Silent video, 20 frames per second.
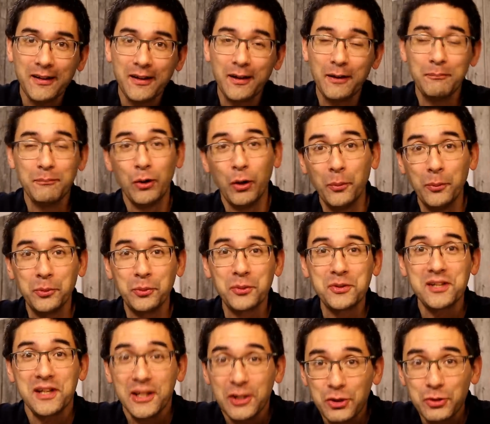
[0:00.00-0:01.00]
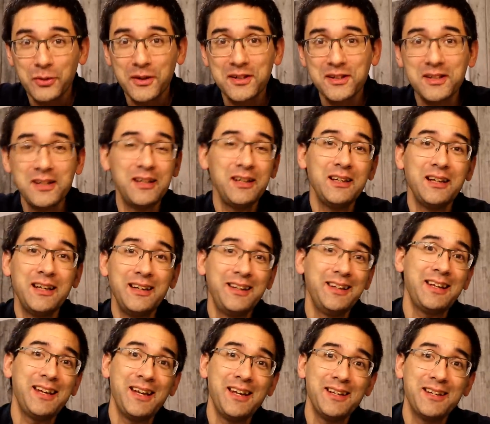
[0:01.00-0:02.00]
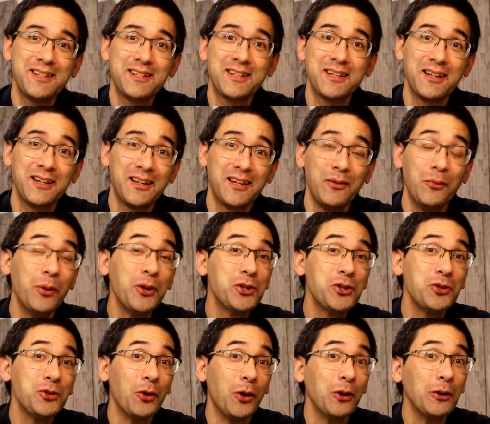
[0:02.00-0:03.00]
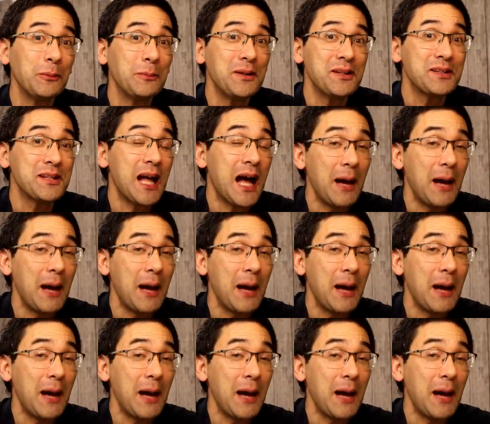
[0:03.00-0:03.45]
Um, hope it was interesting. In any case, uh, I wish you all the best.